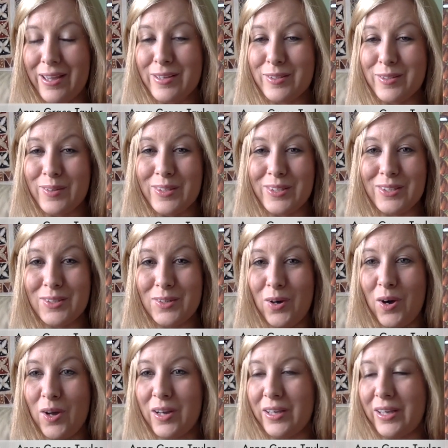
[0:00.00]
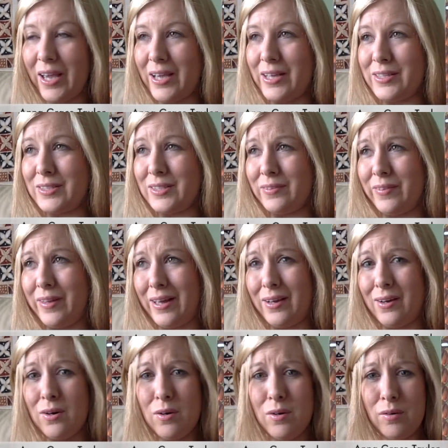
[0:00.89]
So it's not a case of
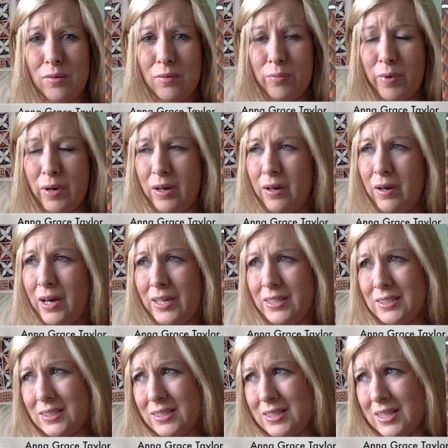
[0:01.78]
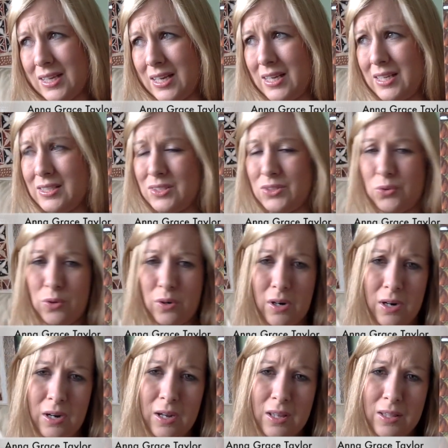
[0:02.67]
like, oh, well, I did this
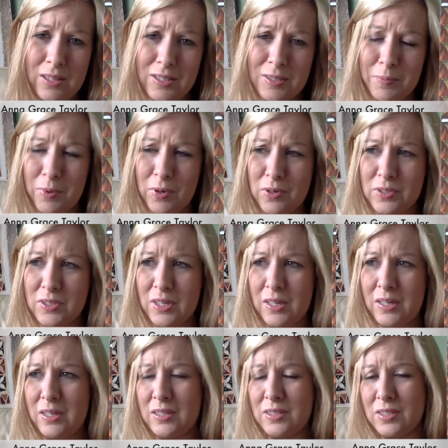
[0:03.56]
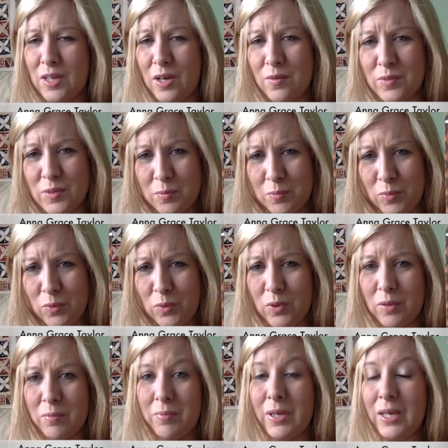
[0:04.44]
or this person deserves it more
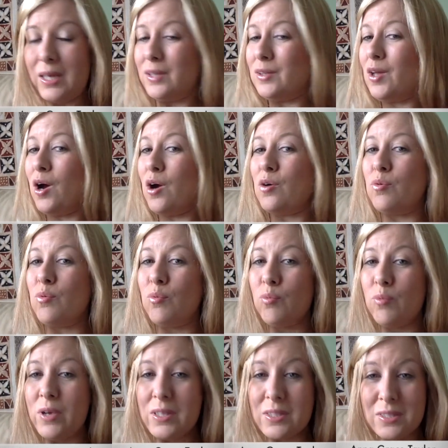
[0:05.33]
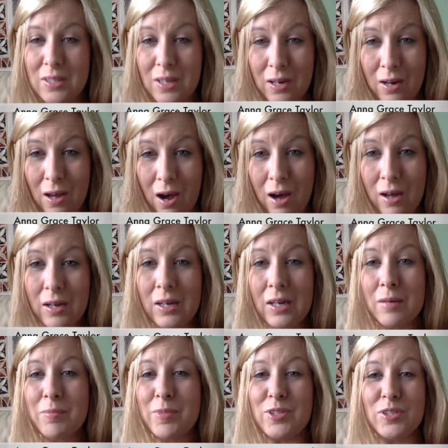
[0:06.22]
than me. No, it's an
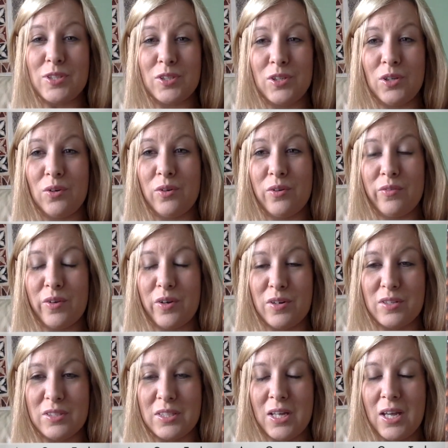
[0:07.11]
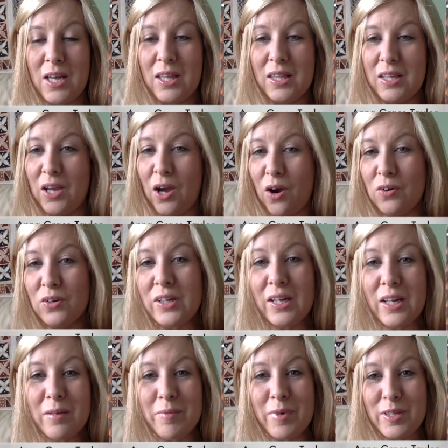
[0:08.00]
unlimited universe. The only
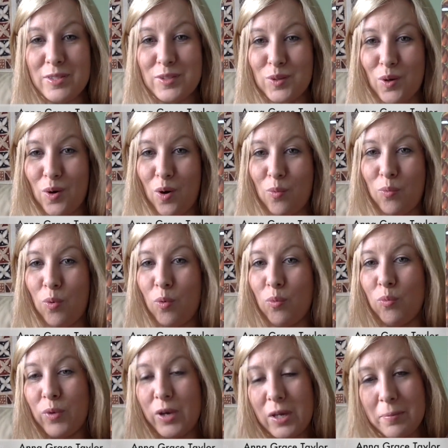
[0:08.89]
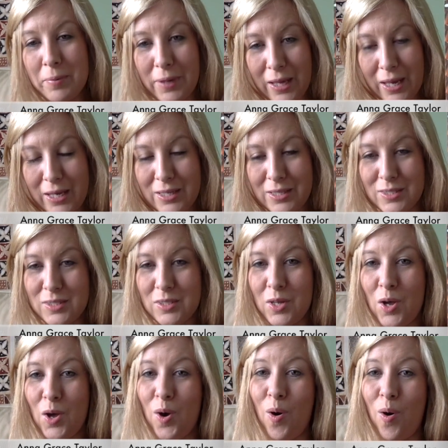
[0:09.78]
limits are what we place
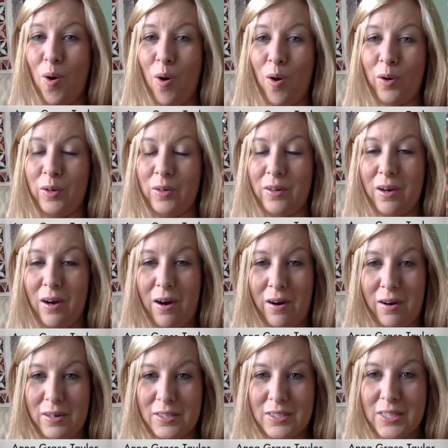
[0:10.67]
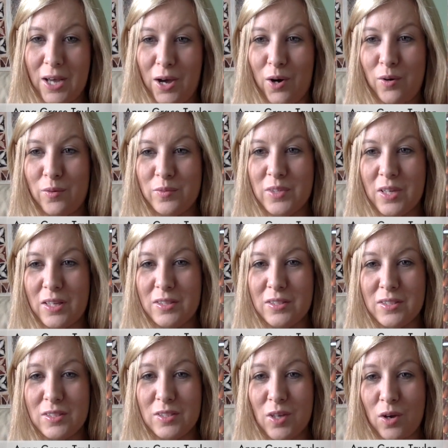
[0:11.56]
on ourselves.
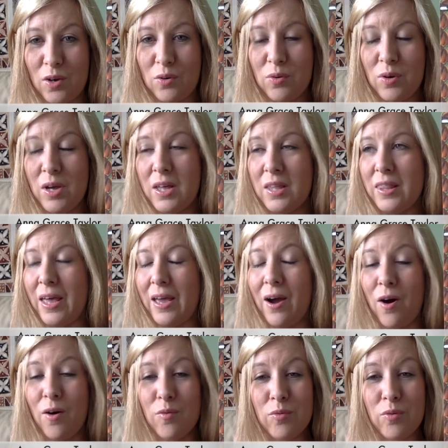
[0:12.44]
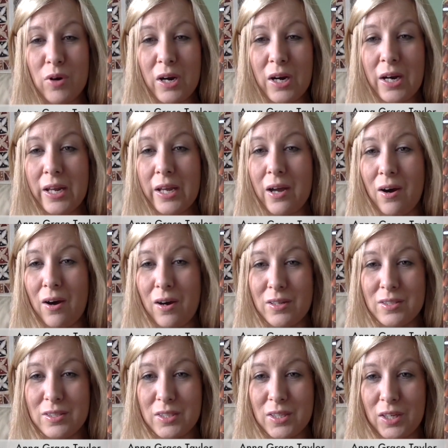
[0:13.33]
And so they are really
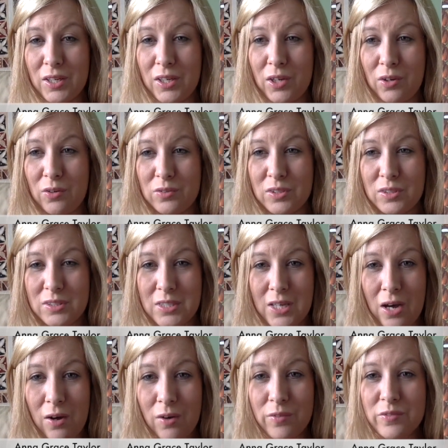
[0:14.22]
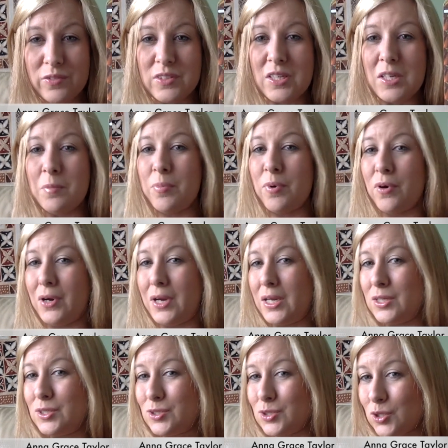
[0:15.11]
asking you to delve deeper
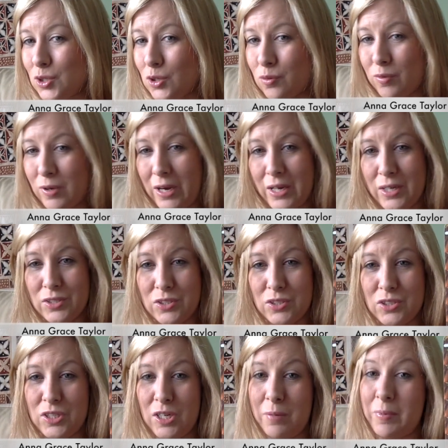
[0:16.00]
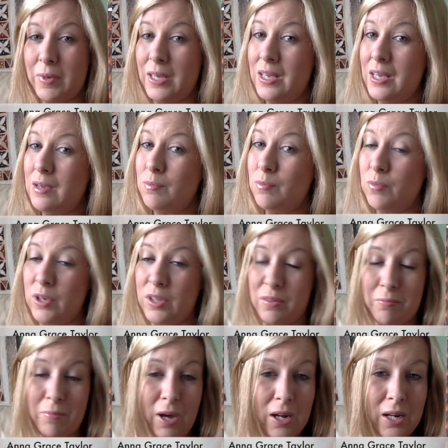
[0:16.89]
into your relationship
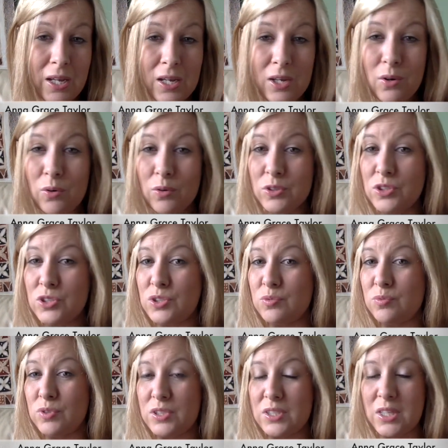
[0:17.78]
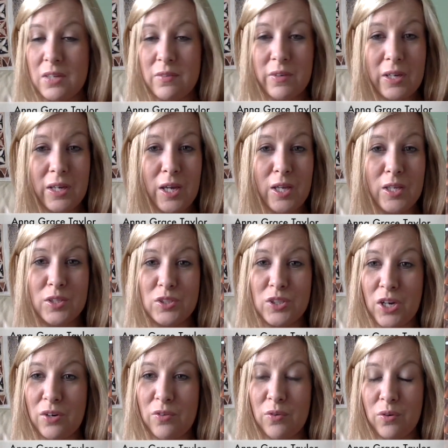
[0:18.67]
with money or just receiving in
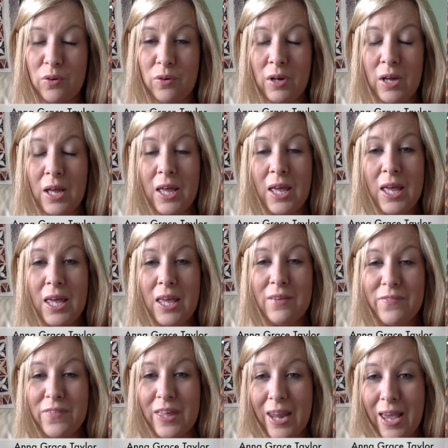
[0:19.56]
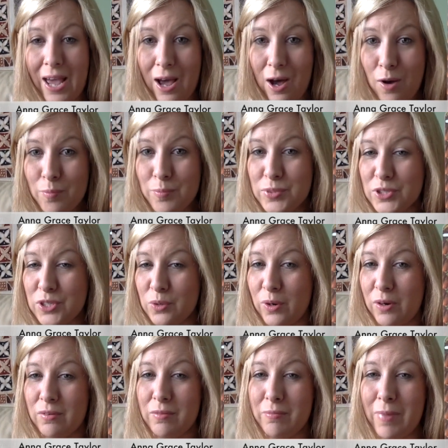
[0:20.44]
general. If it helps you,
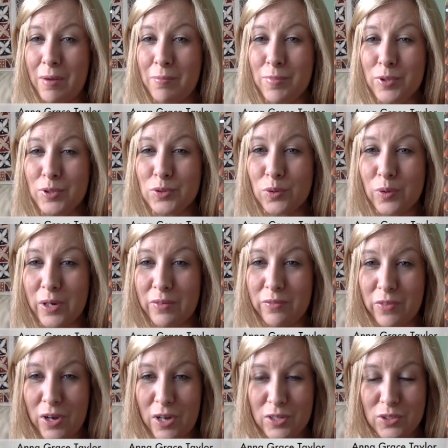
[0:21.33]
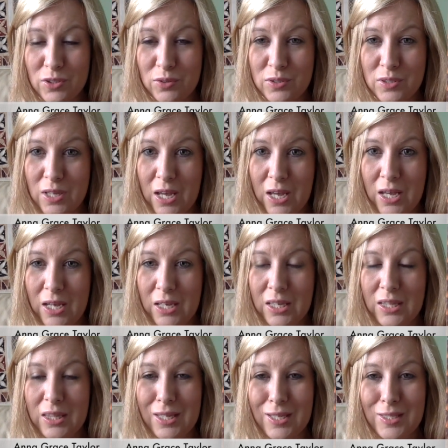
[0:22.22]
I remember Doreen Virtue
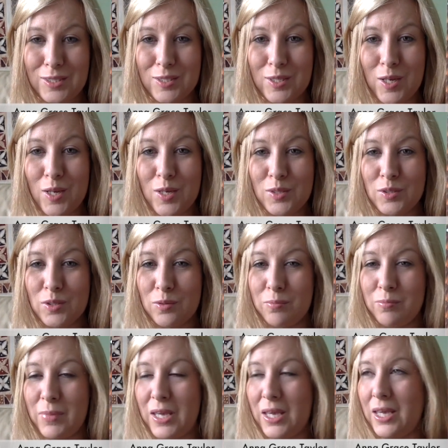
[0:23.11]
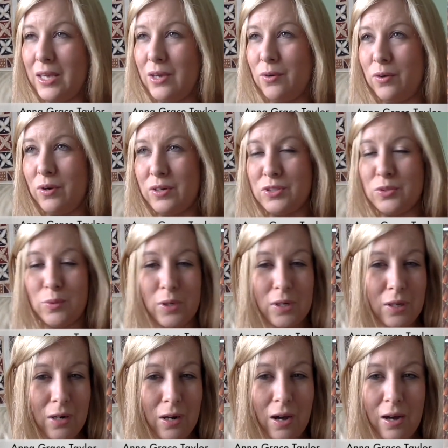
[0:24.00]
saying this to me or to a
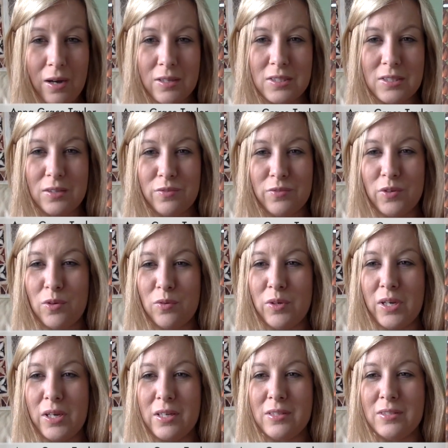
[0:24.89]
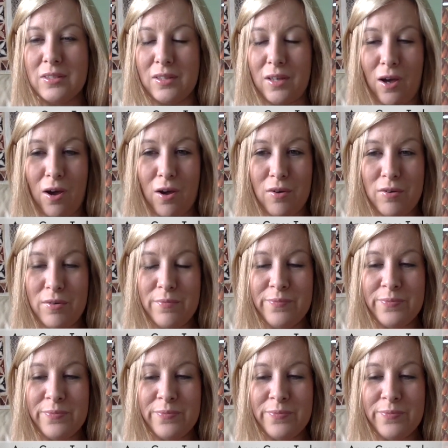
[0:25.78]
class a few years ago,